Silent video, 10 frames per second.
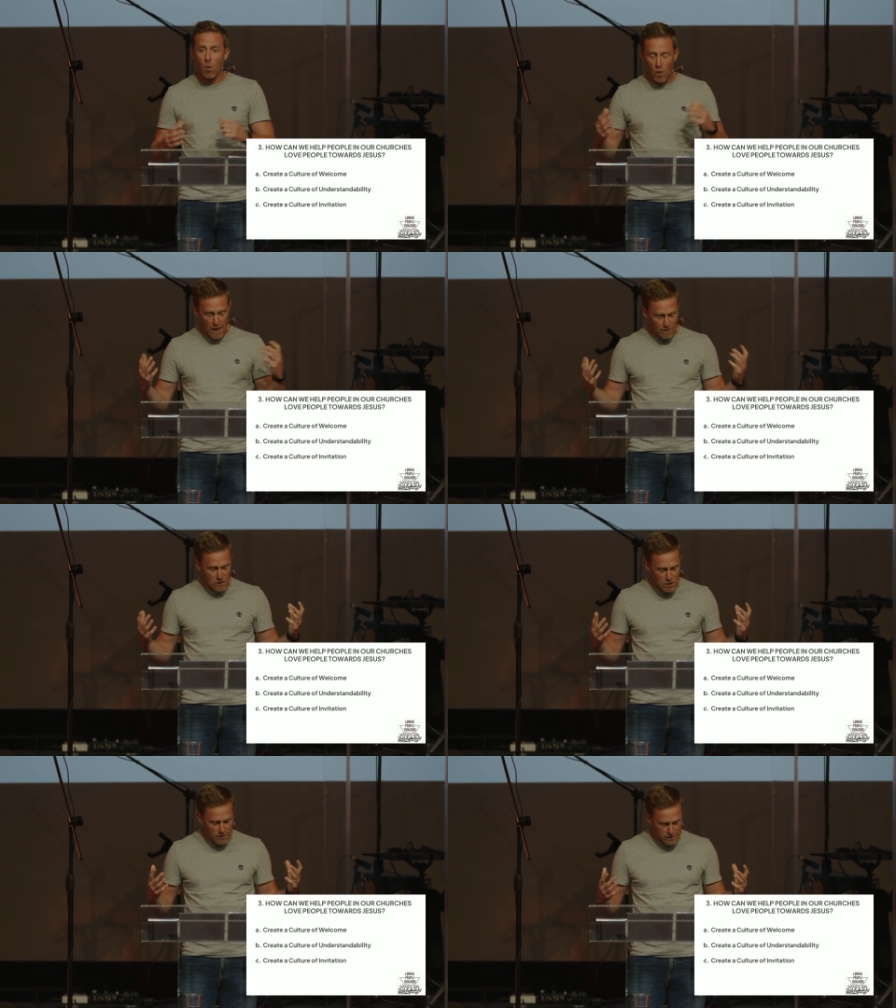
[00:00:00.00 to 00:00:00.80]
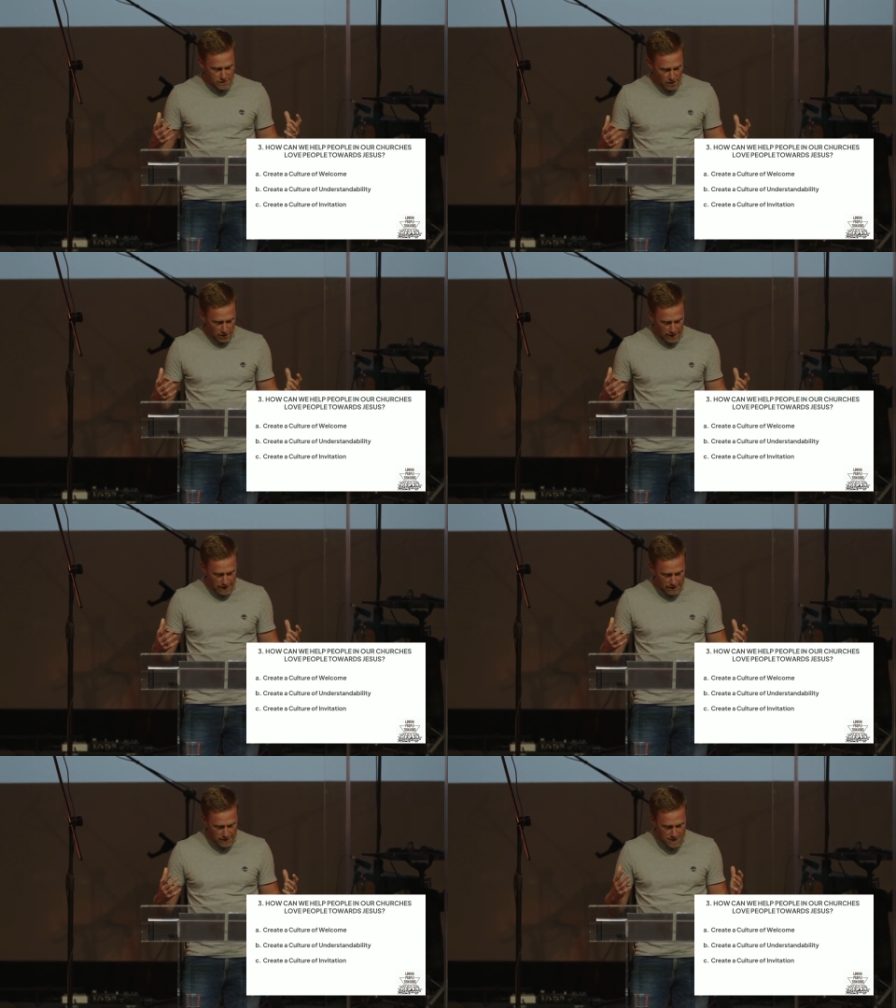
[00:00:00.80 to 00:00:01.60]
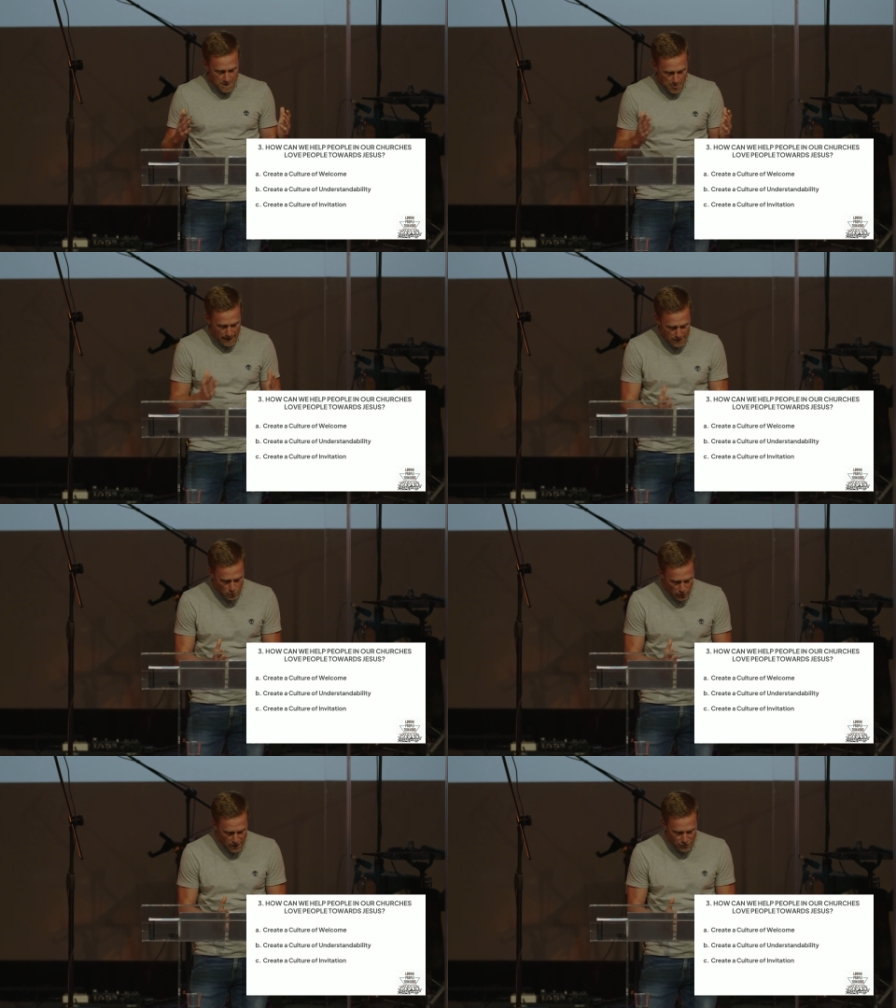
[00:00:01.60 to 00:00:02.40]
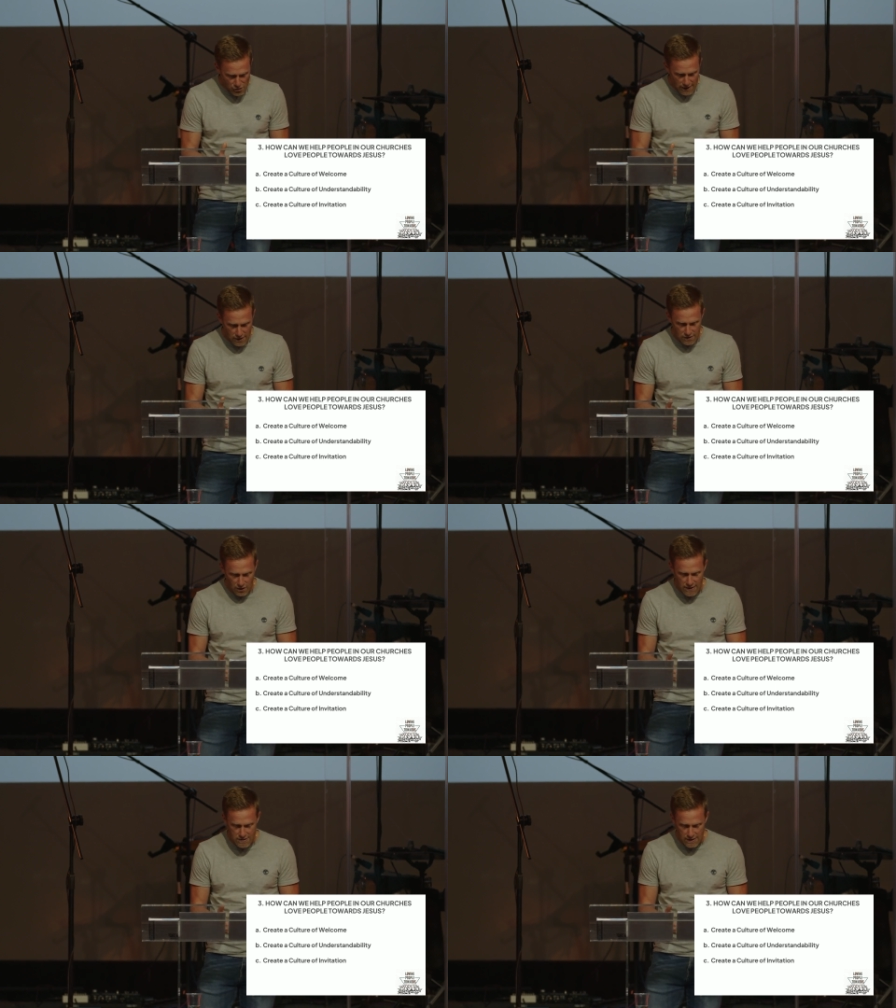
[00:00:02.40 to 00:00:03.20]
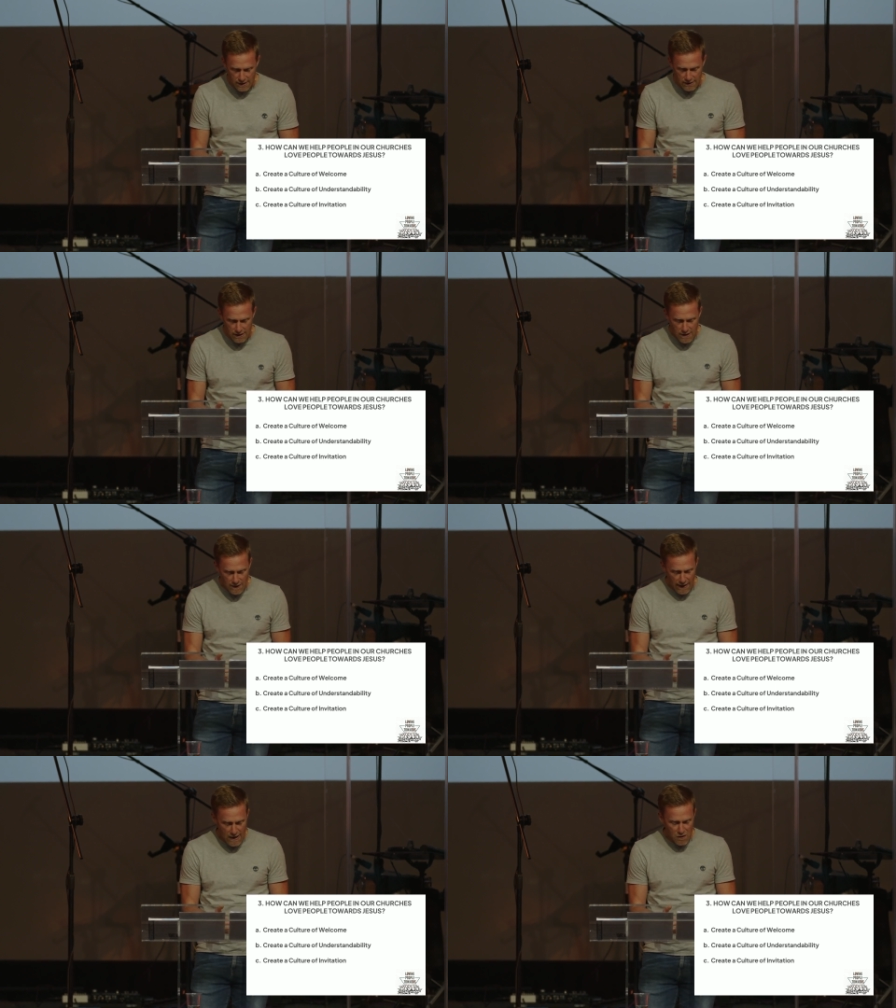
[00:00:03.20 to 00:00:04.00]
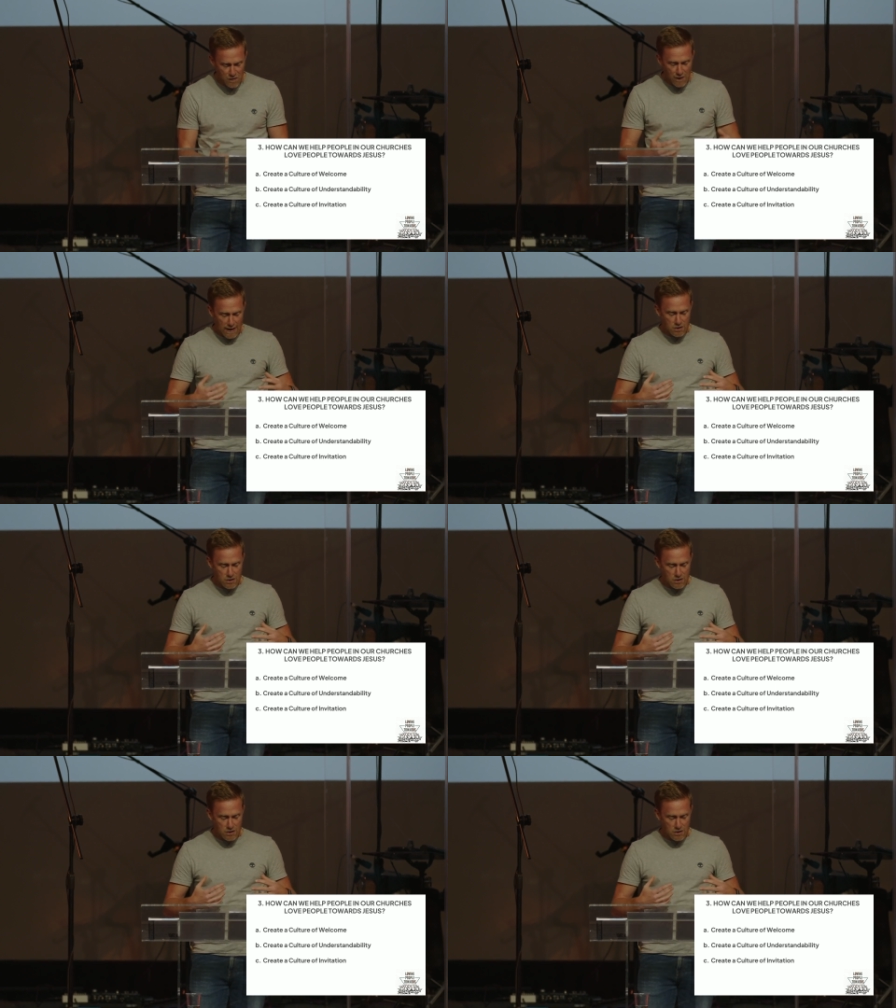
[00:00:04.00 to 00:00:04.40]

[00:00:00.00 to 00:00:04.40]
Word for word: Whatever you decide, it is worth recognising that if,